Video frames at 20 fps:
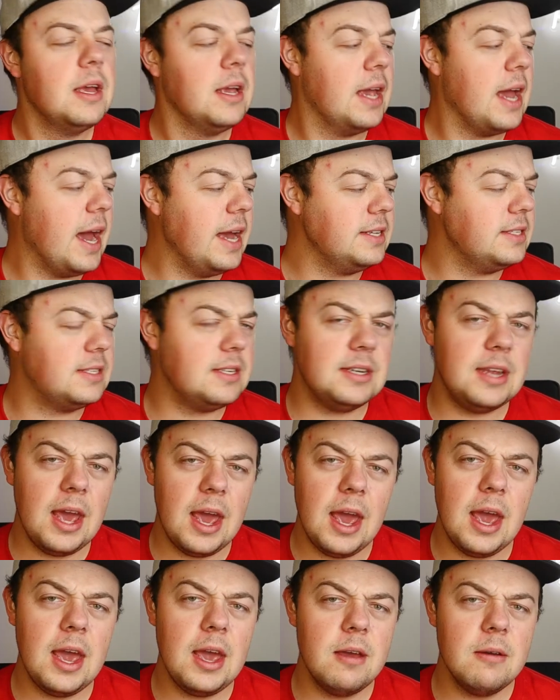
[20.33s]
Guys,
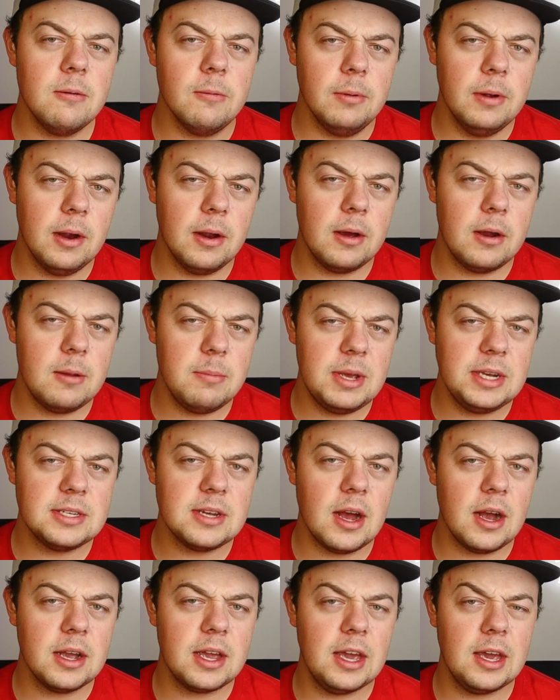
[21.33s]
today we are going to be
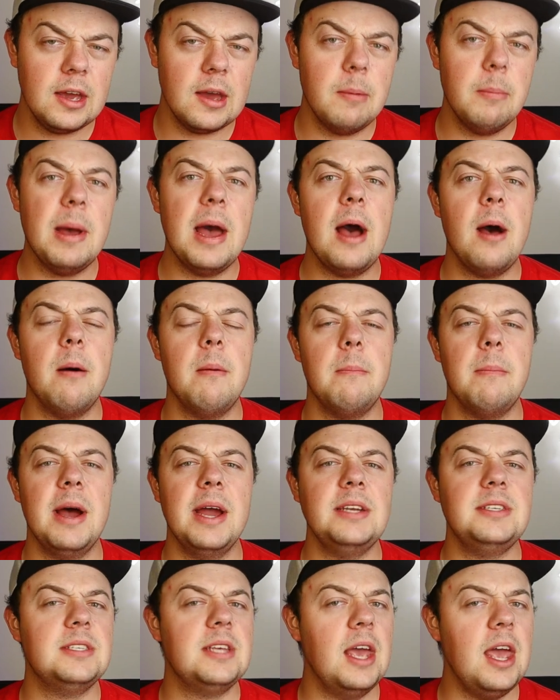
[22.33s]
talking about
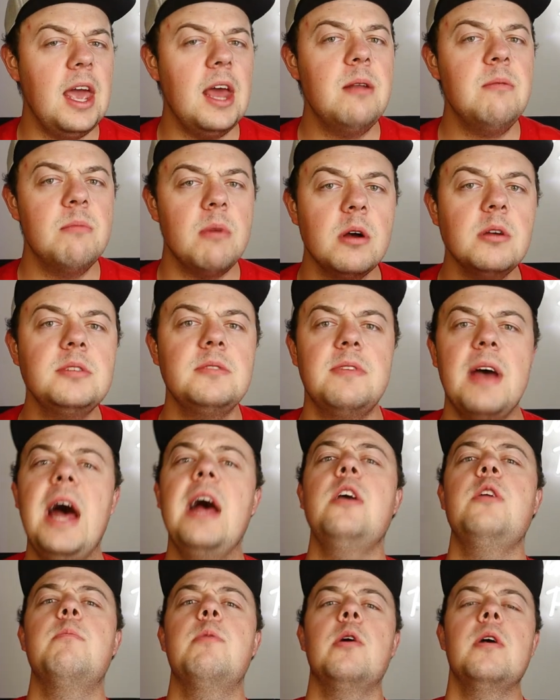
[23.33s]
my 10 most
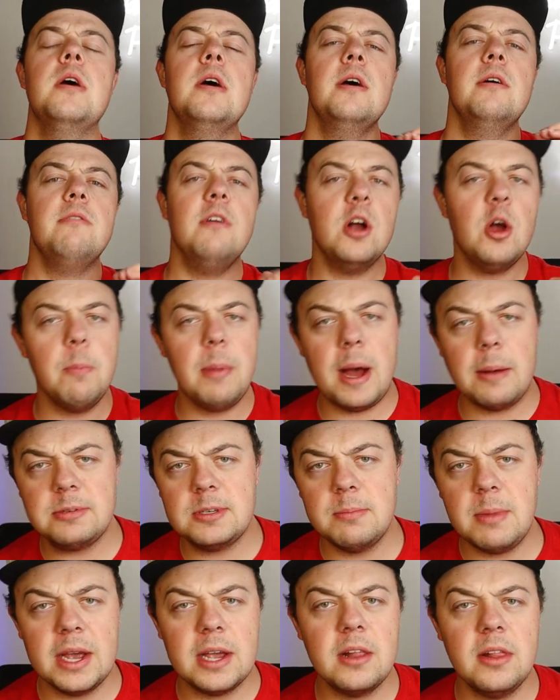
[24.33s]
valuable Funko Pops
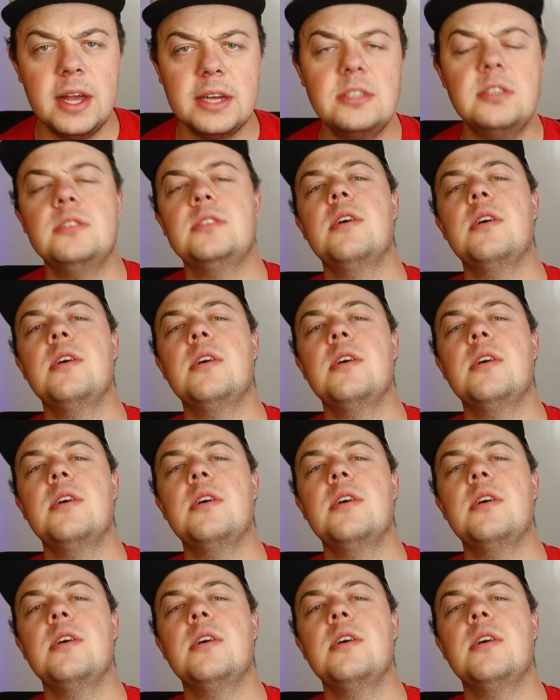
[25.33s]
in my collection.